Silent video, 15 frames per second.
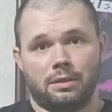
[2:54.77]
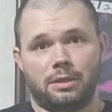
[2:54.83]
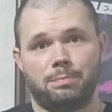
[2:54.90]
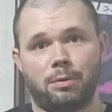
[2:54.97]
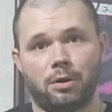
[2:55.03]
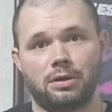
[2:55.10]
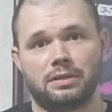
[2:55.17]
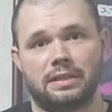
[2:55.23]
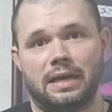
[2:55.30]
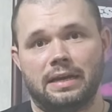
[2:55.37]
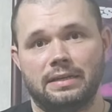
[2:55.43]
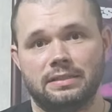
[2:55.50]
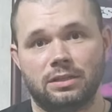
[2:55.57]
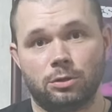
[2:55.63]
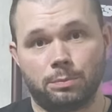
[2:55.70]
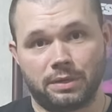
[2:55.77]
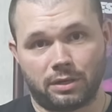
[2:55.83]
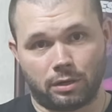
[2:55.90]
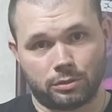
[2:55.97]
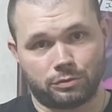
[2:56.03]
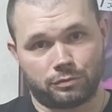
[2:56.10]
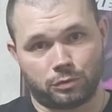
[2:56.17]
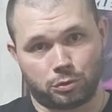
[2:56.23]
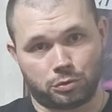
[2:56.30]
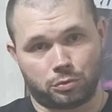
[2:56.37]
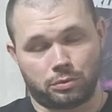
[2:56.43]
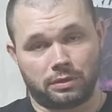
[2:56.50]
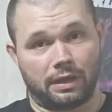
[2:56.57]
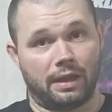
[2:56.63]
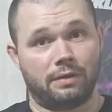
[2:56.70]
the part that is a little bit
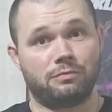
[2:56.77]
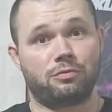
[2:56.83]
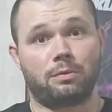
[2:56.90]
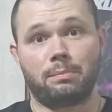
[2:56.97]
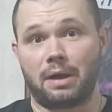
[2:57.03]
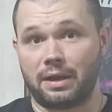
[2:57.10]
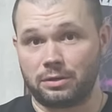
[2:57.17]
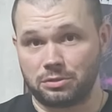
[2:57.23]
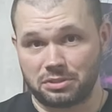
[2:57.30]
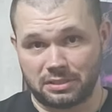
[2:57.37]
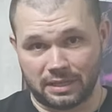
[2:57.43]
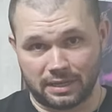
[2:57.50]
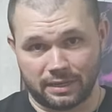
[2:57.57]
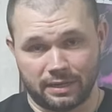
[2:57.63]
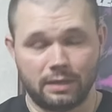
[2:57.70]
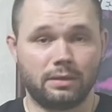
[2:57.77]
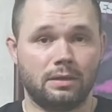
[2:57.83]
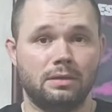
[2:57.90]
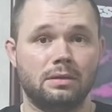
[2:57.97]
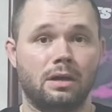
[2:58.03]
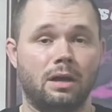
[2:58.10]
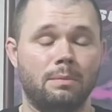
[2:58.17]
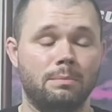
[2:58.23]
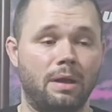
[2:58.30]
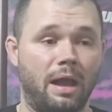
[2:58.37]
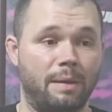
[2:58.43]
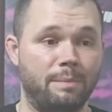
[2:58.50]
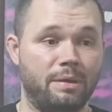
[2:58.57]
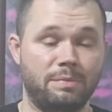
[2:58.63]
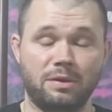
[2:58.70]
controversial. And from my understanding,
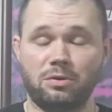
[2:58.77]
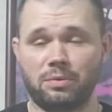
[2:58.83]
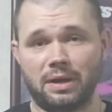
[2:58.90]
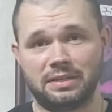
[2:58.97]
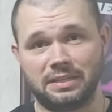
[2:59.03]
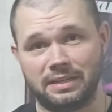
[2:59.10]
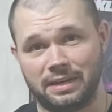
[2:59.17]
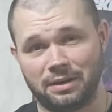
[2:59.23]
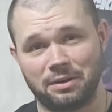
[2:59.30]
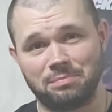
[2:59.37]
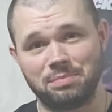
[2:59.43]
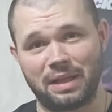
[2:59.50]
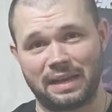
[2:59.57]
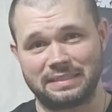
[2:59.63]
I may be corrected here and